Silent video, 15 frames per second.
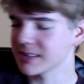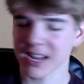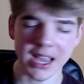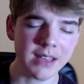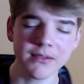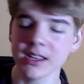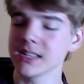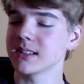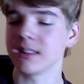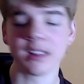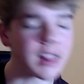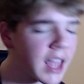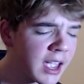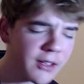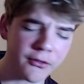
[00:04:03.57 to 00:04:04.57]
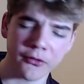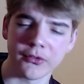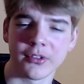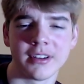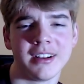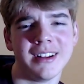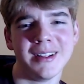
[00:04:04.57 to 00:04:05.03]
Davies' life.
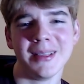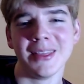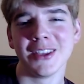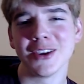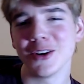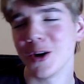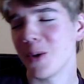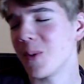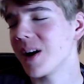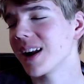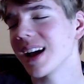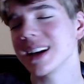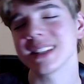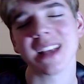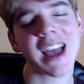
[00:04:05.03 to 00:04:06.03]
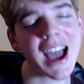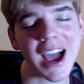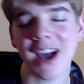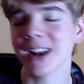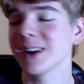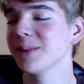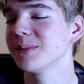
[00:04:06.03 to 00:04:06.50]
You know, what has
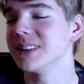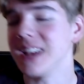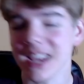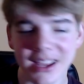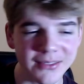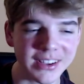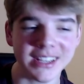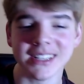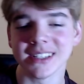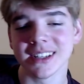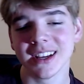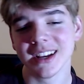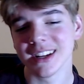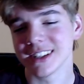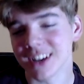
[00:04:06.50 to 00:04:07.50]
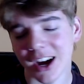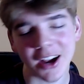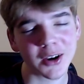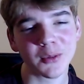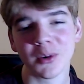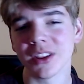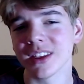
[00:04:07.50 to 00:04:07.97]
Adam Davies
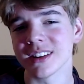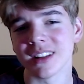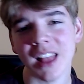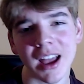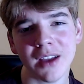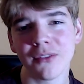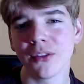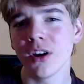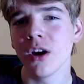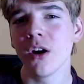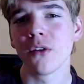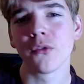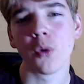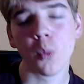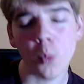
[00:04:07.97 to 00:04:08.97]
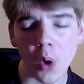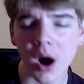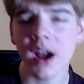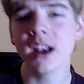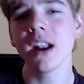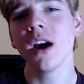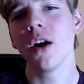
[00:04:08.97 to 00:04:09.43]
done with his life for one